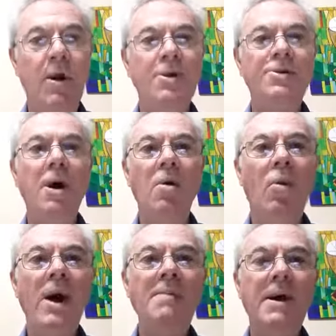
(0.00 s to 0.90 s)
So
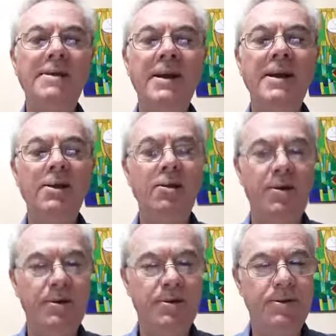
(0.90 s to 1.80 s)
why am I telling you
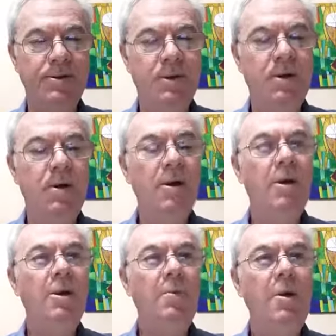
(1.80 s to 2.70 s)
this?
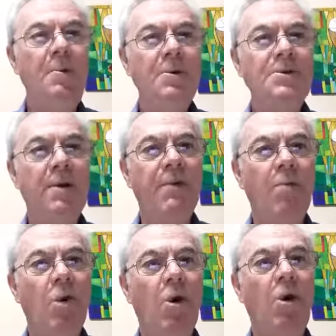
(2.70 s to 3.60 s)
The purpose of
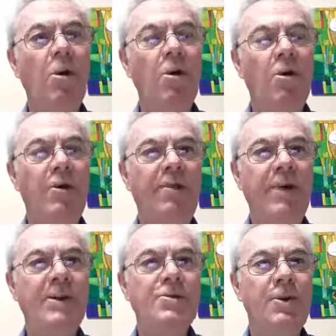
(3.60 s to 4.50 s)
a wall or a
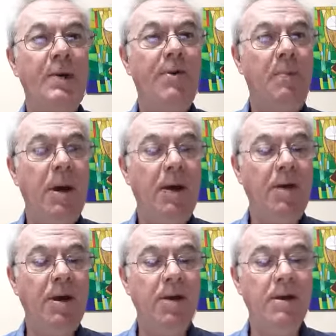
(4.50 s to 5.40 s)
fence or even a
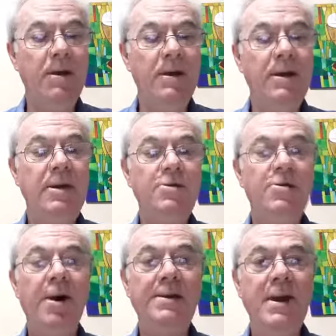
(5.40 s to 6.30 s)
barrier is
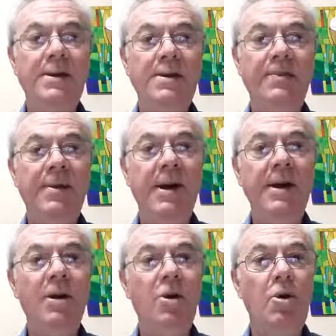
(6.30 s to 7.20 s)
to
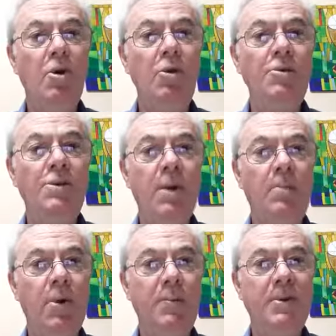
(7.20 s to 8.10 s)
identify whose
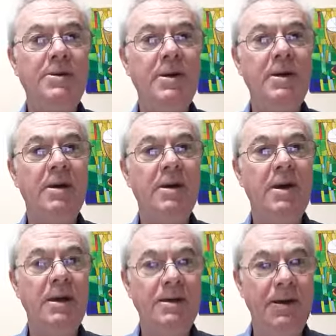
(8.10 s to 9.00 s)
property
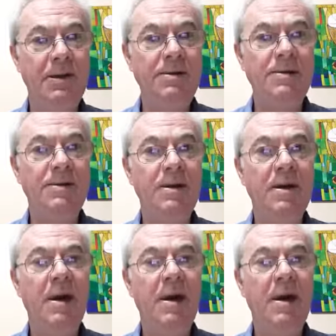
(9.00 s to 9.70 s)
it is.